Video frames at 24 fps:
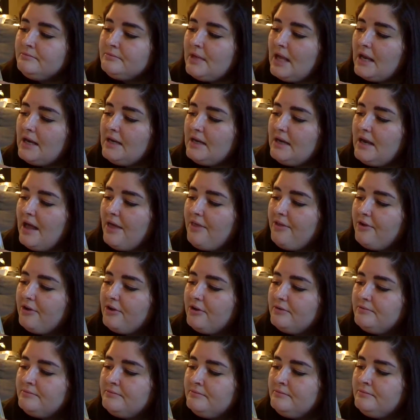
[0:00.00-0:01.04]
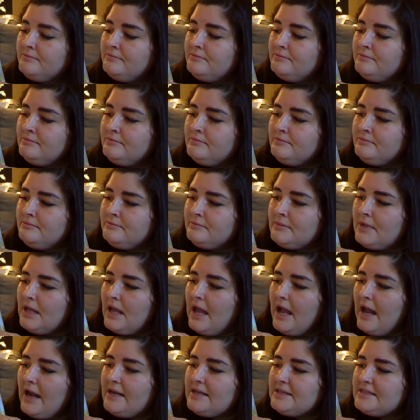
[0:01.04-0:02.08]
and another.
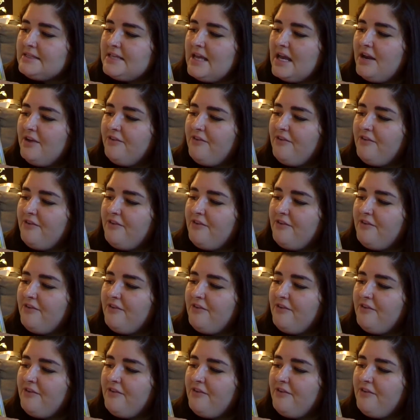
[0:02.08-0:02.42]
And instead